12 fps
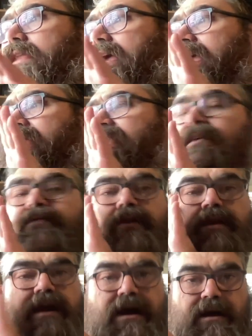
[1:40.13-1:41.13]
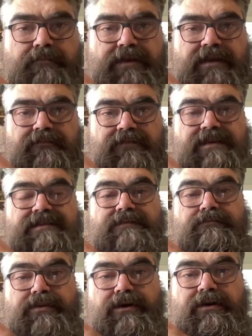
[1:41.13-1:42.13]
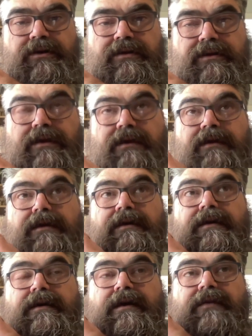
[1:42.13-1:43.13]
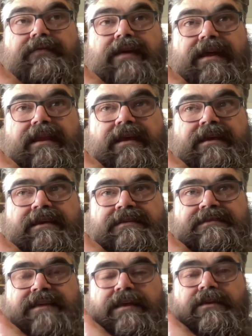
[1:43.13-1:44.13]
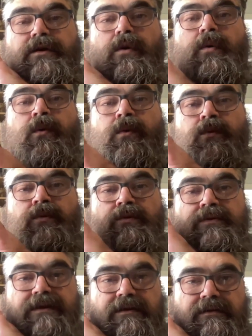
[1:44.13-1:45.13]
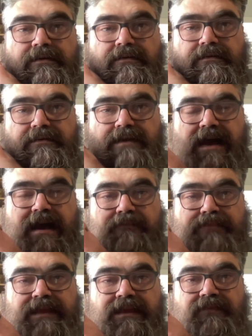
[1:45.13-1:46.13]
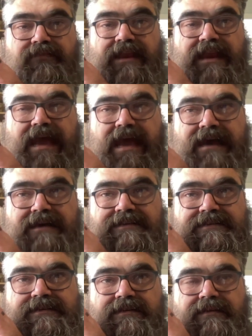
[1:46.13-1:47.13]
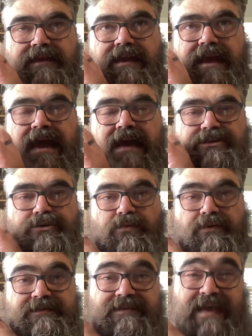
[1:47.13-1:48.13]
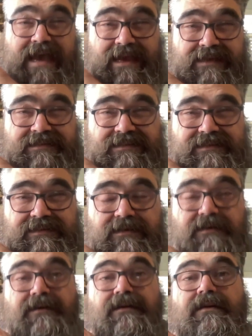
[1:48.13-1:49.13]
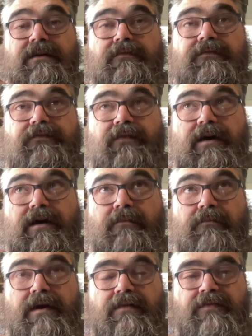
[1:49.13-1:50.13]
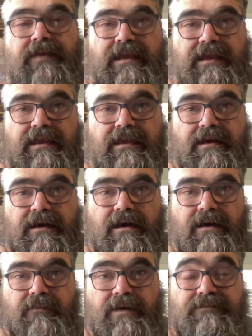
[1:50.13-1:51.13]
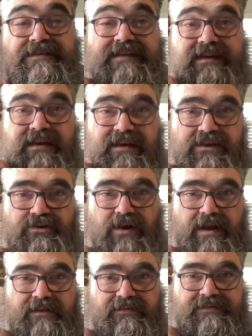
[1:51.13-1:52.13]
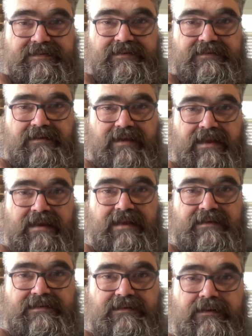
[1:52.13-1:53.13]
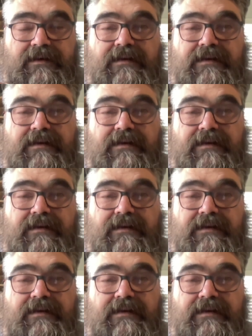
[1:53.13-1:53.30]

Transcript: another copy of this book that is an old copy that has the actual text from the obscenity trials in it.